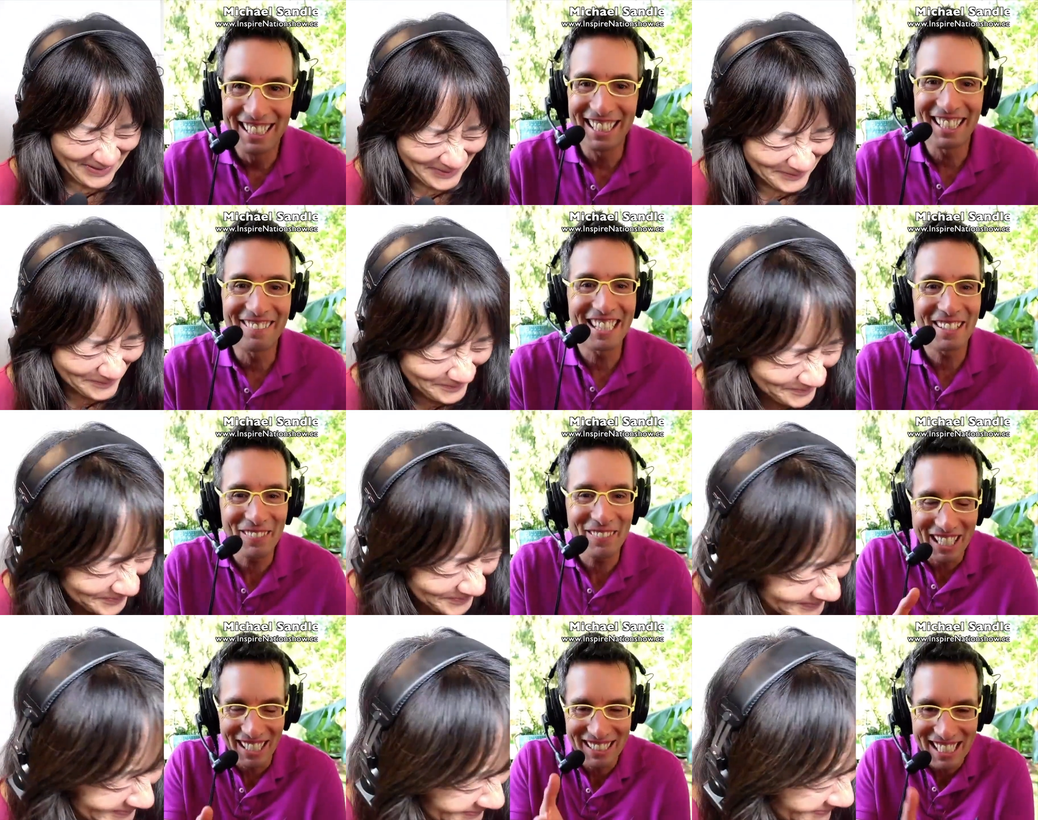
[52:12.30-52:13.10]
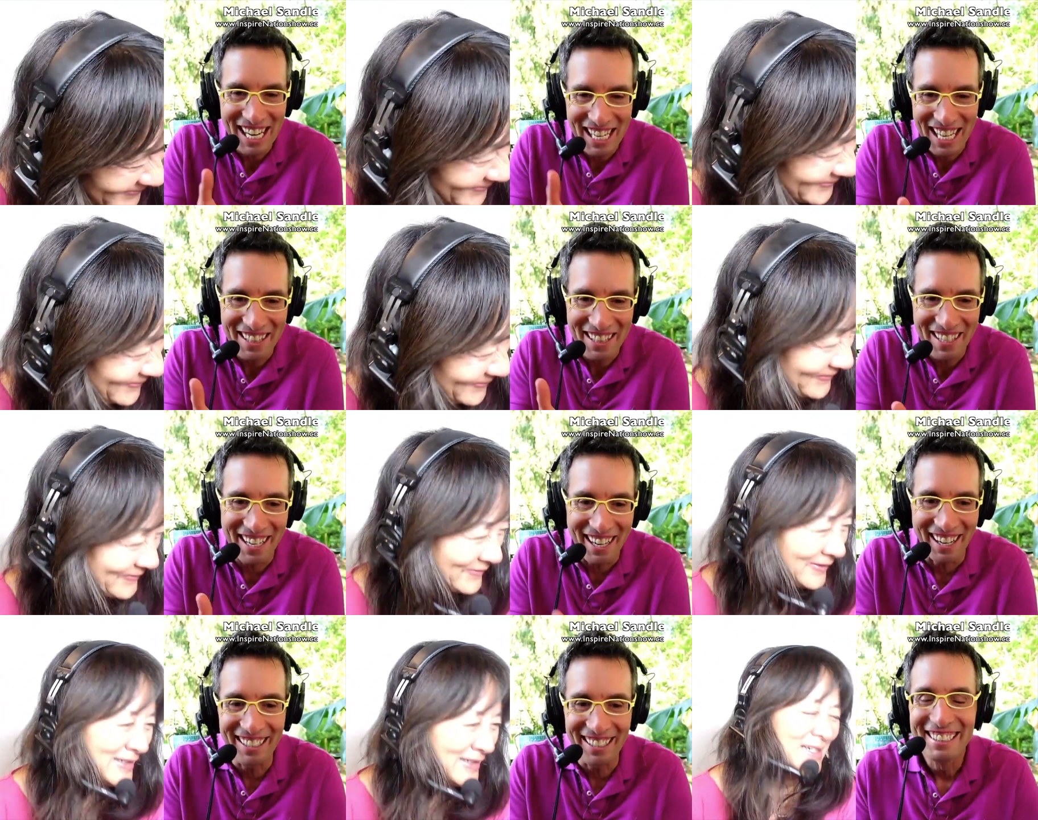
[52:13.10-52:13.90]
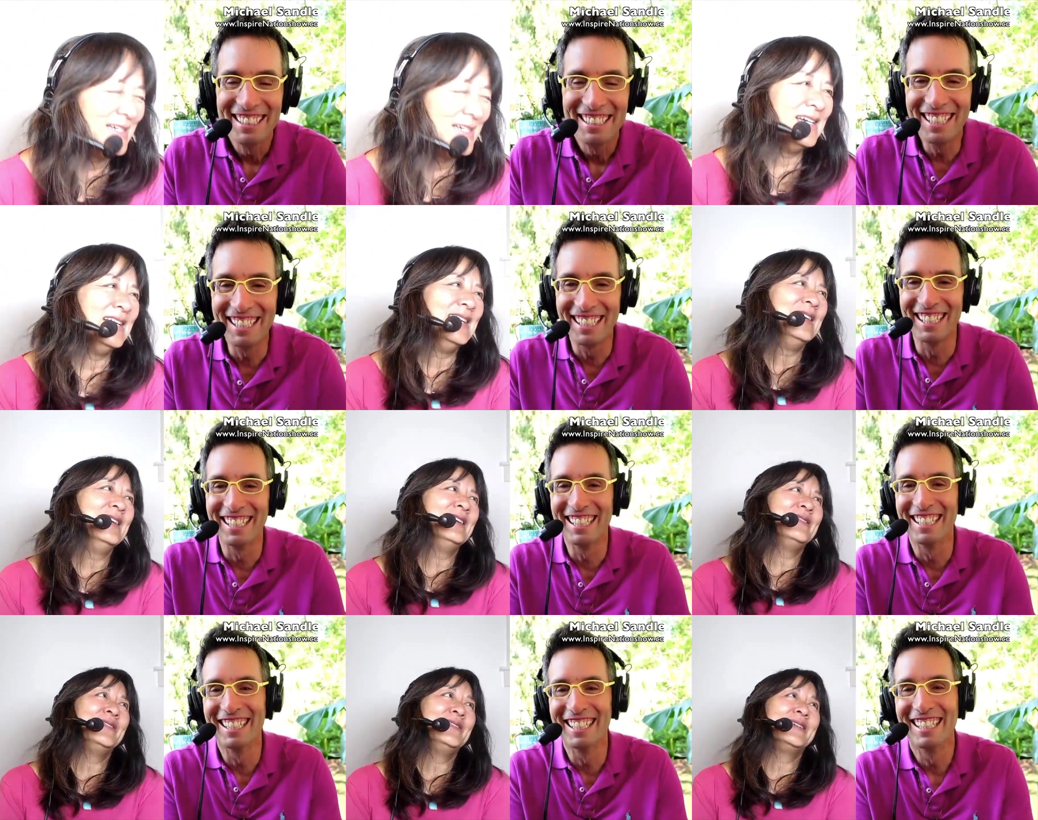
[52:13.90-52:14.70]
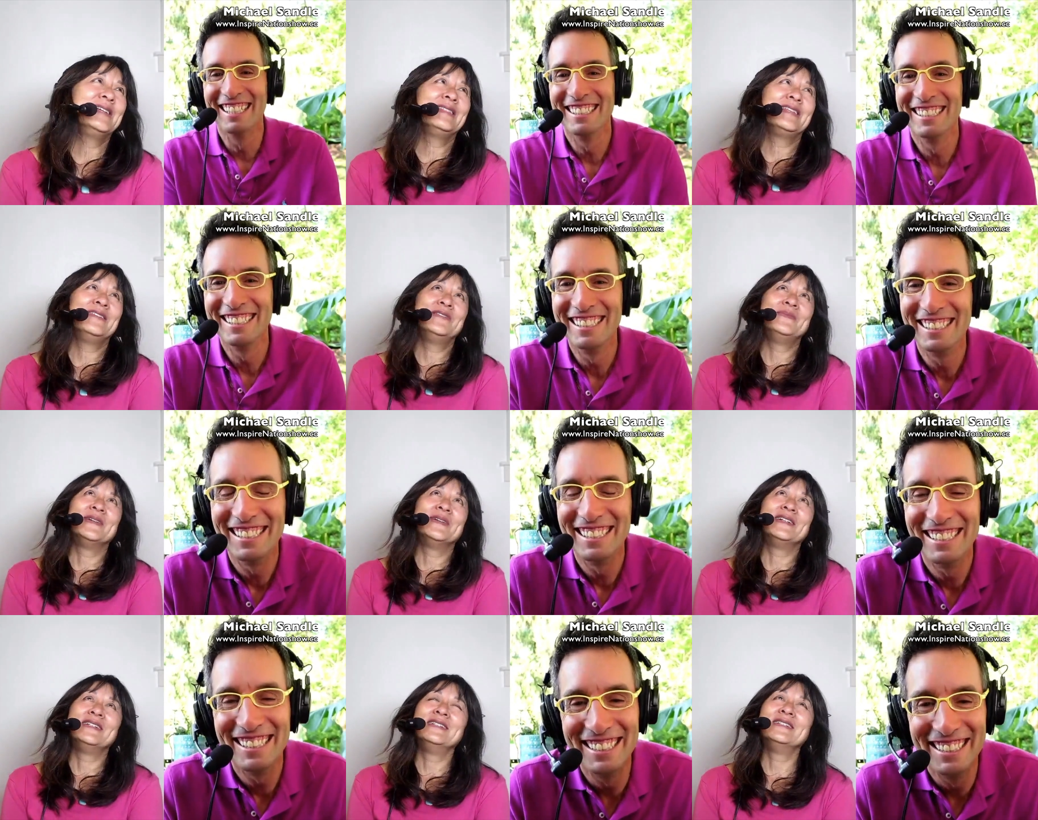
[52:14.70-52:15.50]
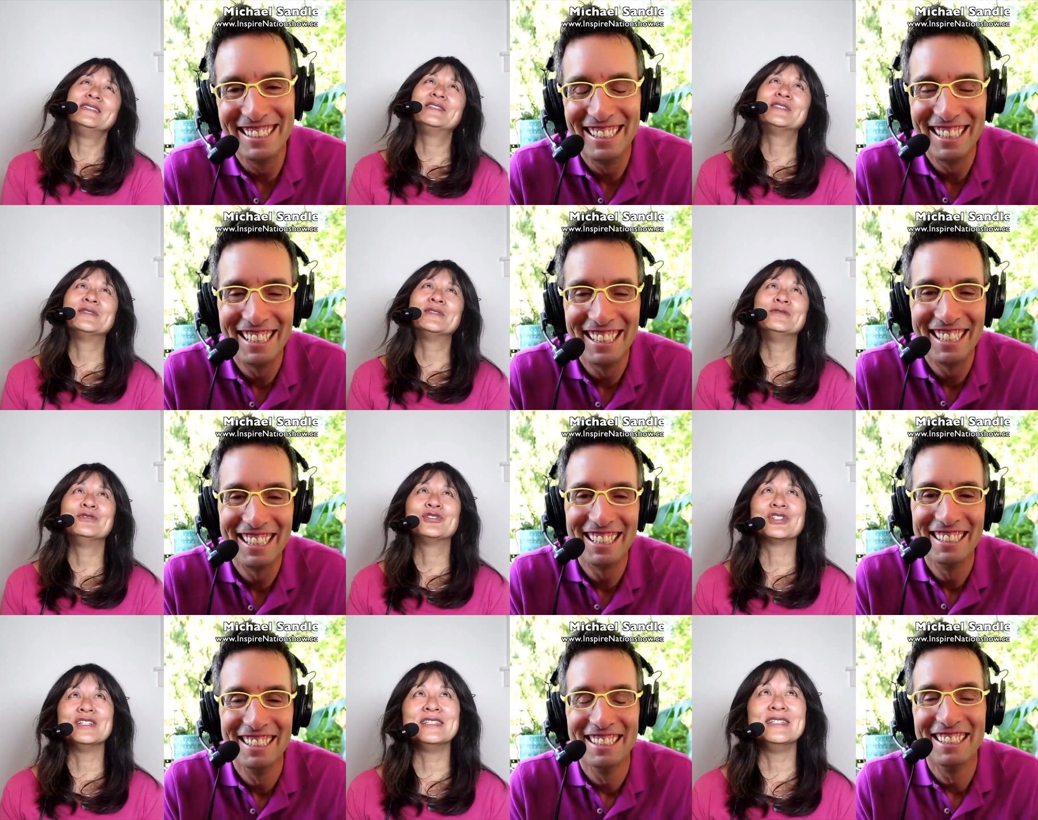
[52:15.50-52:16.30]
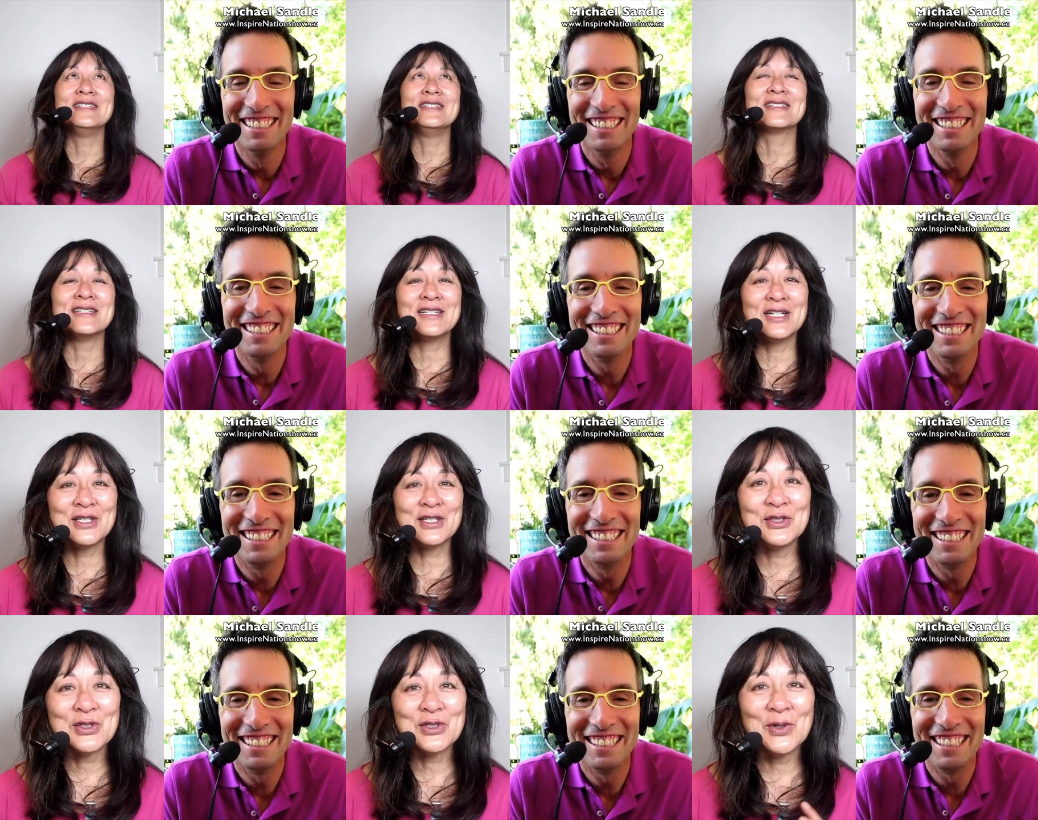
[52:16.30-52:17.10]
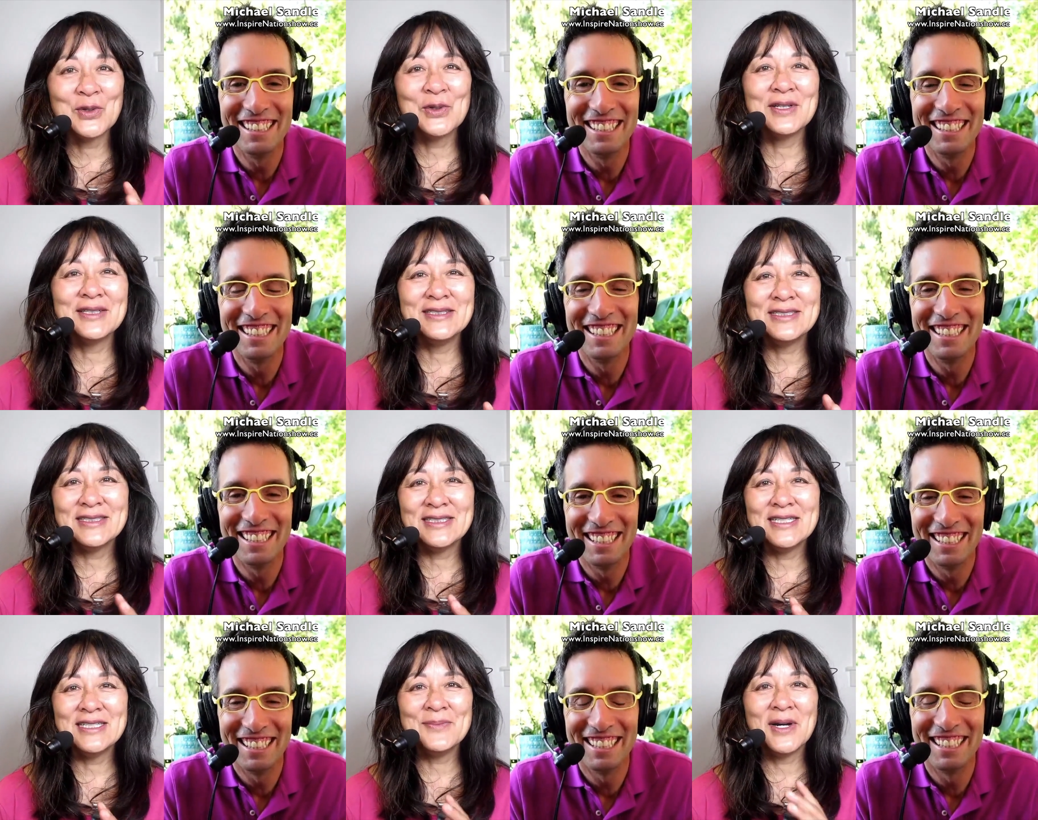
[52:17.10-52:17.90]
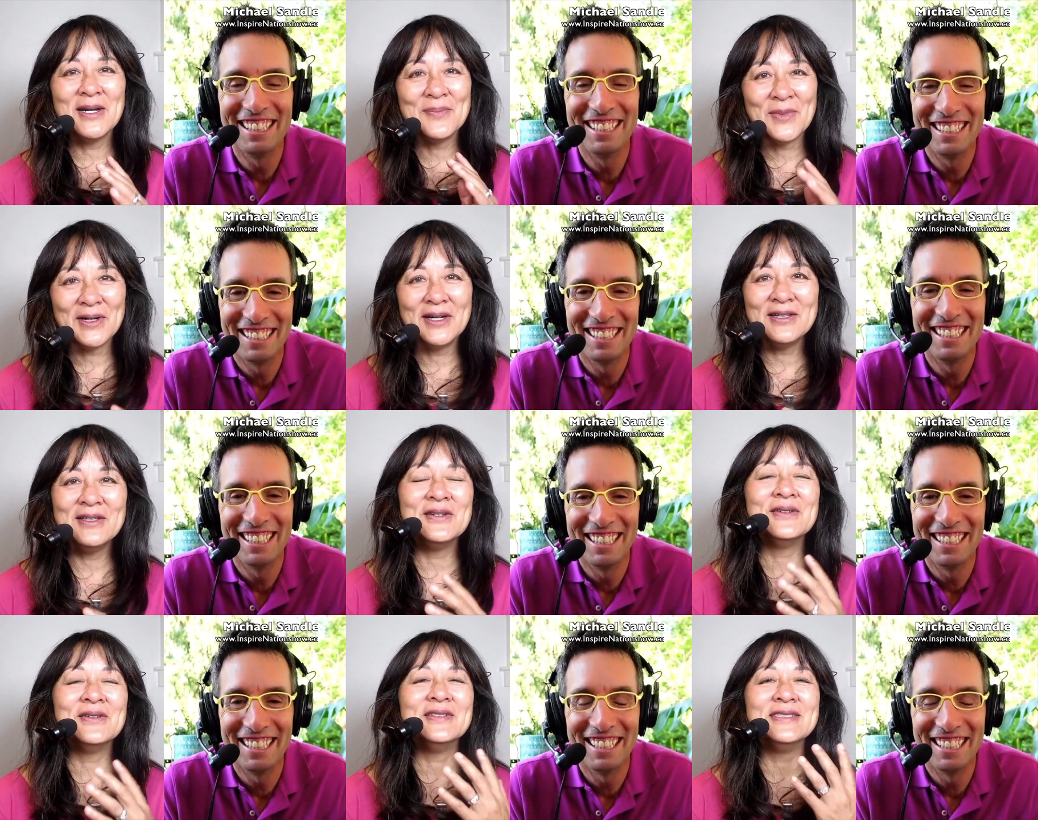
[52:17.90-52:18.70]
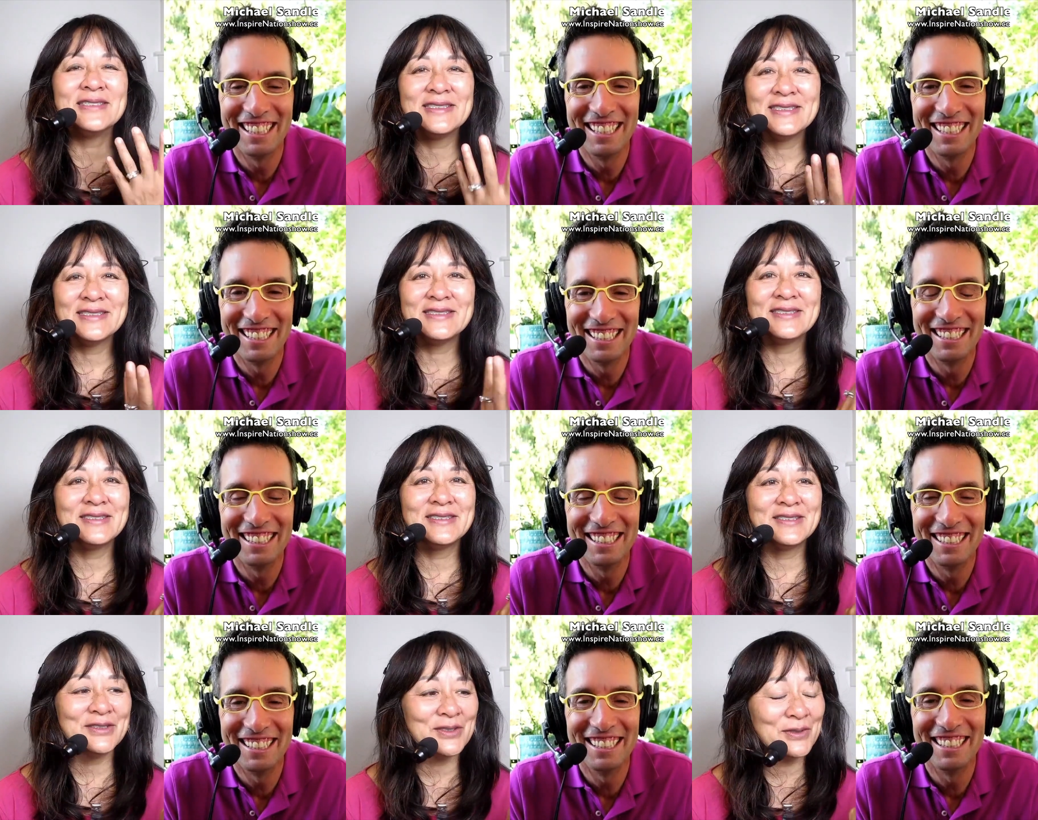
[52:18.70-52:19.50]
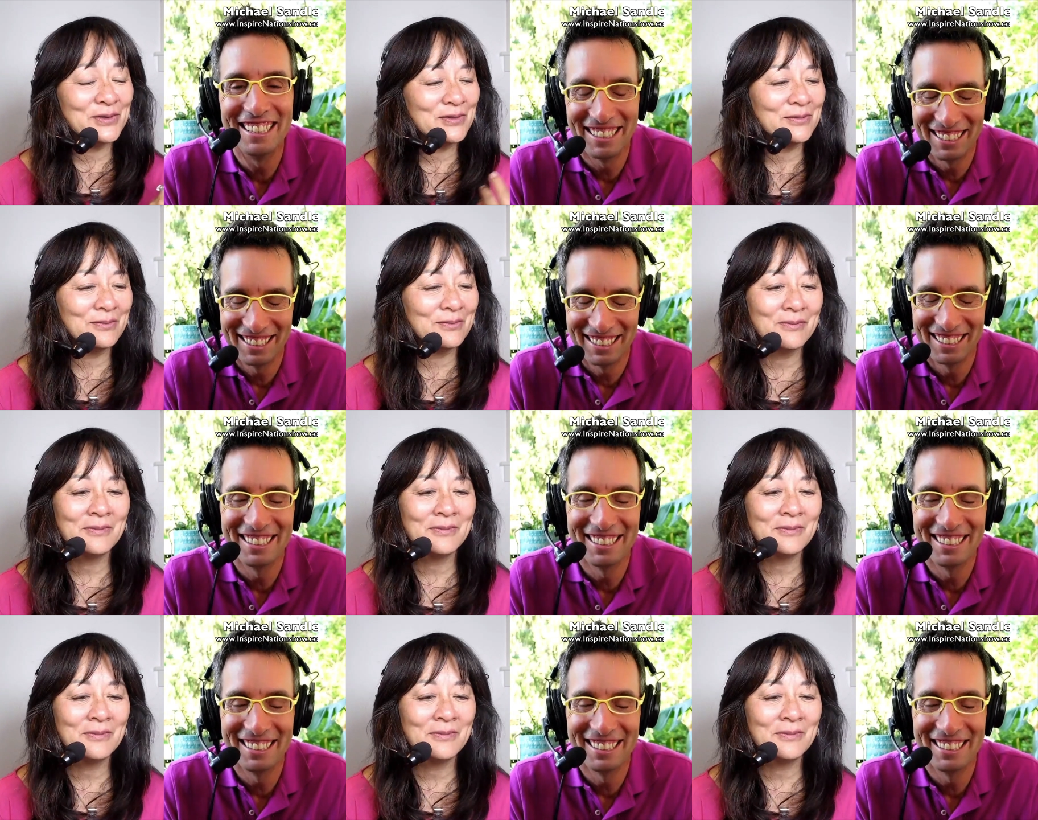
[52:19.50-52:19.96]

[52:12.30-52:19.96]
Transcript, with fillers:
Speaker 1: he got that in there.
Speaker 2: Oh, what I love about it is so Chinese. Like I can totally see my mom. You know, it's just so.